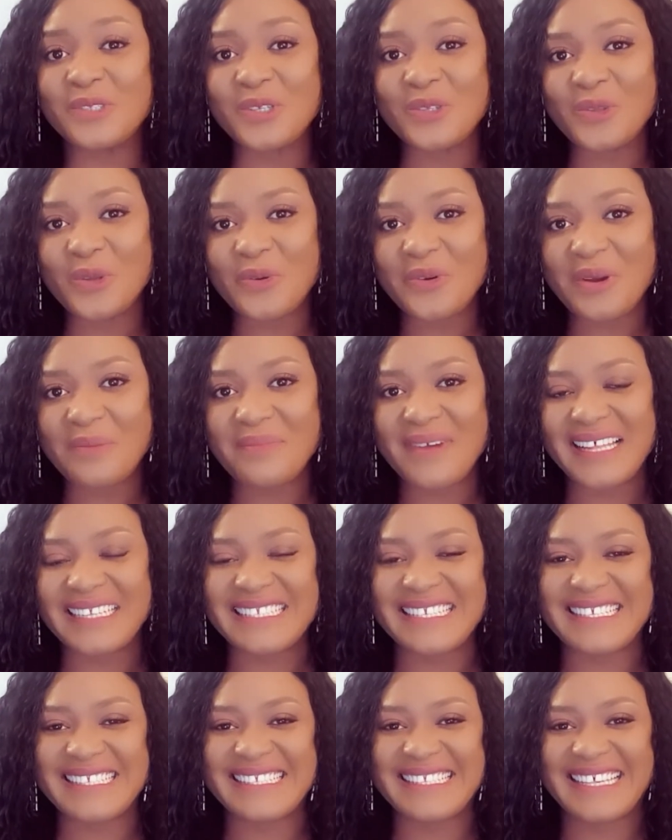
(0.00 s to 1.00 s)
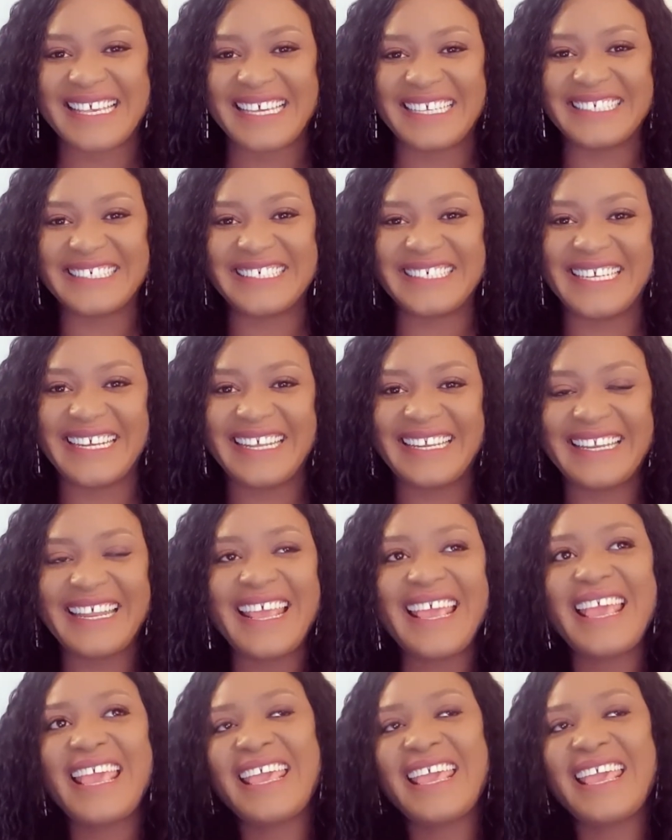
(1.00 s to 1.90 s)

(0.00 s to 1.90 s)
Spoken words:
to Dora Martin's Kitchen.